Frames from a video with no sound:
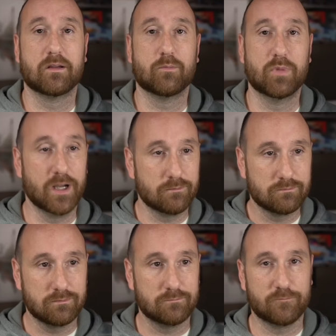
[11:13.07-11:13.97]
But
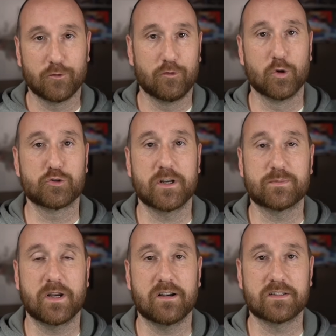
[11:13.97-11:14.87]
for full
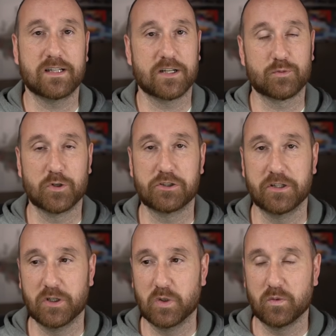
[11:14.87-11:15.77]
transparency, I just want you to
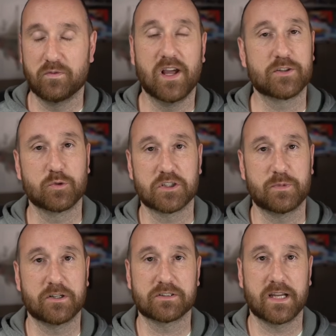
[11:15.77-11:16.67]
know that's where the
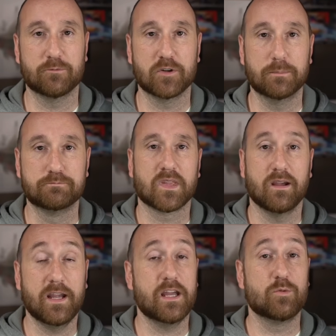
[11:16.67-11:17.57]
speakers came from.
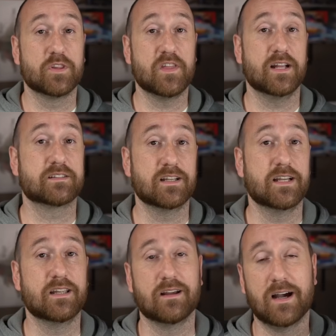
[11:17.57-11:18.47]
And with that
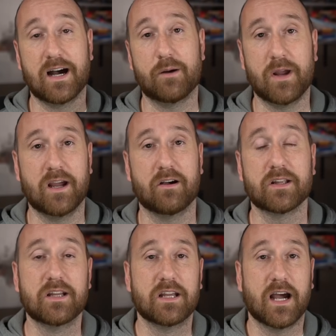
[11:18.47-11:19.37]
said, I'm out.
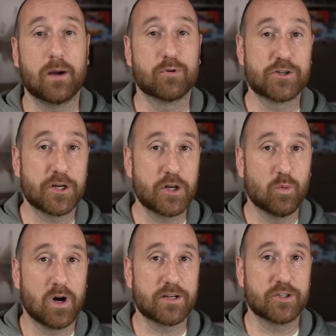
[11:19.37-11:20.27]
I appreciate you
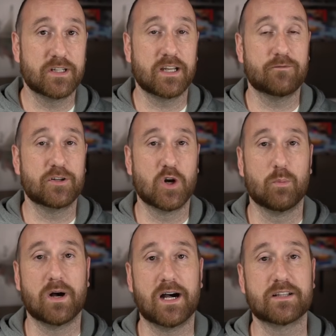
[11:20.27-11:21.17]
watching. If you don't
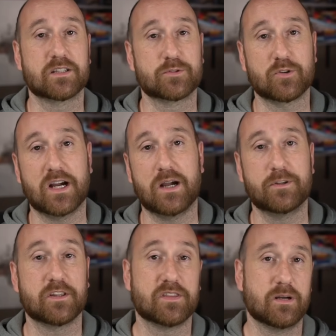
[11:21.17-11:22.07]
mind, subscribe, hit
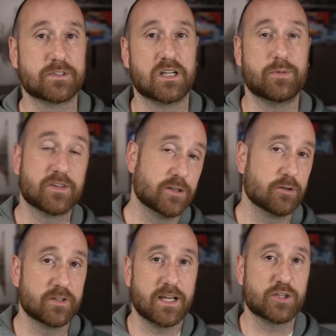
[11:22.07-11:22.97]
the thumbs up, hit the
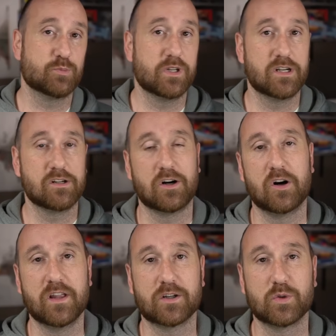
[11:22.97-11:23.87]
notification bell, all
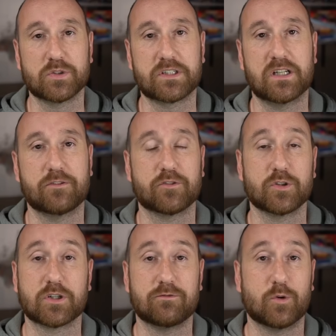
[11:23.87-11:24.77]
that cool stuff. If you're
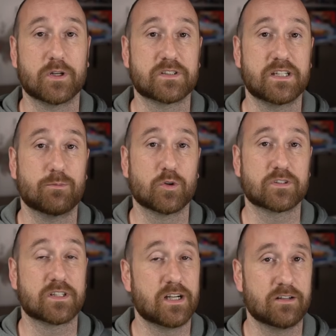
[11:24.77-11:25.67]
looking forward to seeing more
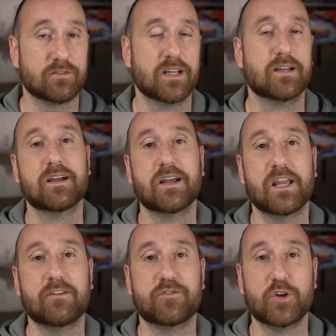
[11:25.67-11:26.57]
stuff,
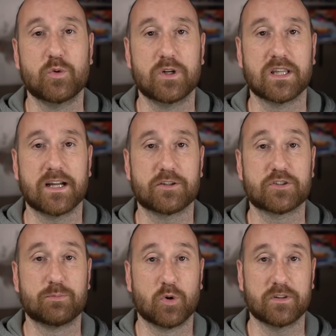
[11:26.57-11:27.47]
if you would like to
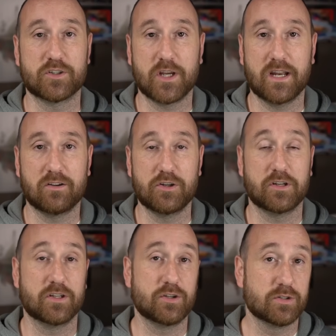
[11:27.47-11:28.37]
support the channel, you
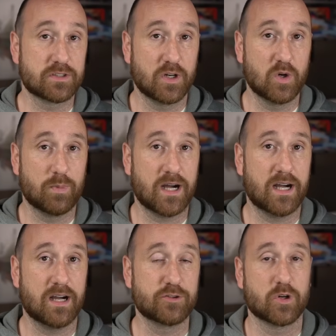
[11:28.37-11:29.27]
can do so
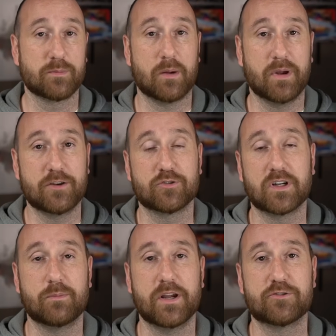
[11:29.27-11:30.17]
by joining my
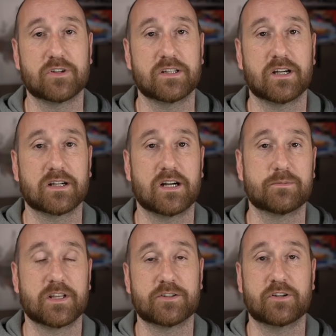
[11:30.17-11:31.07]
Patreon, patreon.com
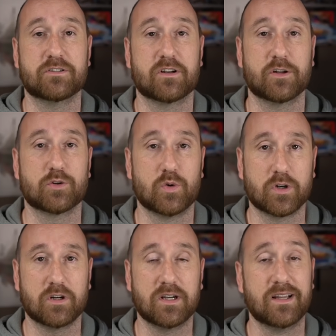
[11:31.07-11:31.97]
slash Erin's Audio
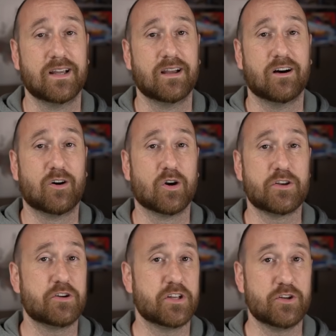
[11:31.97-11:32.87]
Corner, or
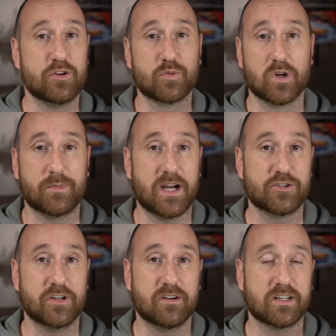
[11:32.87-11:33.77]
you can use one of my
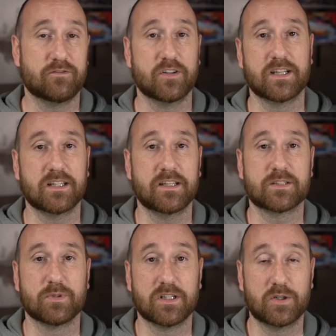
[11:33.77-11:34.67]
generic affiliate links
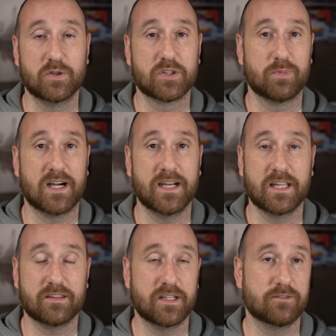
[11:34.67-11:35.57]
below to buy
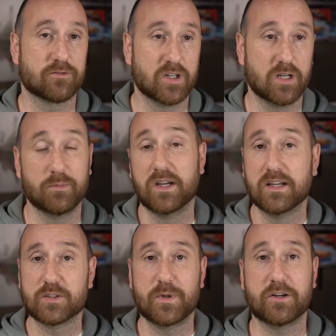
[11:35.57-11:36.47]
anything from
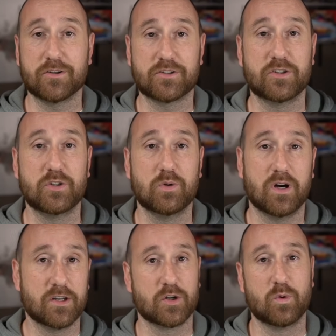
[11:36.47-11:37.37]
speakers to
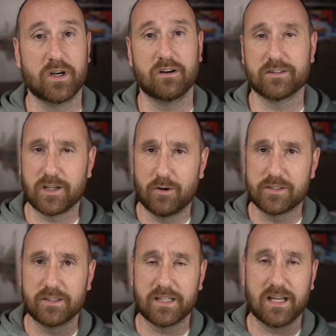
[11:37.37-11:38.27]
underwear. It's always
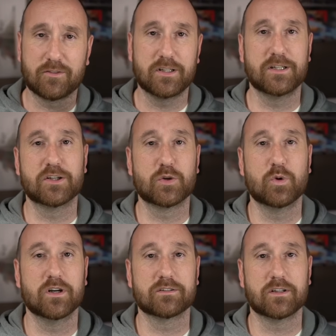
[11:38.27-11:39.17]
good to have clean
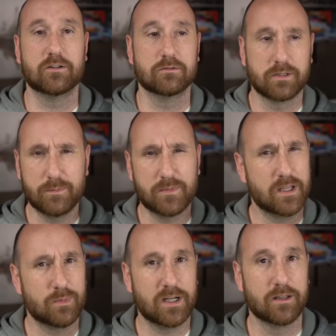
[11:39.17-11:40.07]
underwear, so keep that in
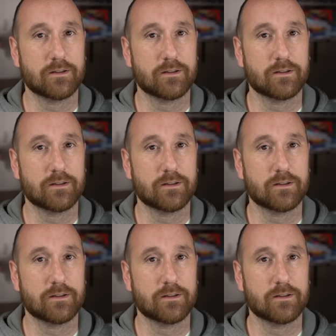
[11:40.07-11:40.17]
mind.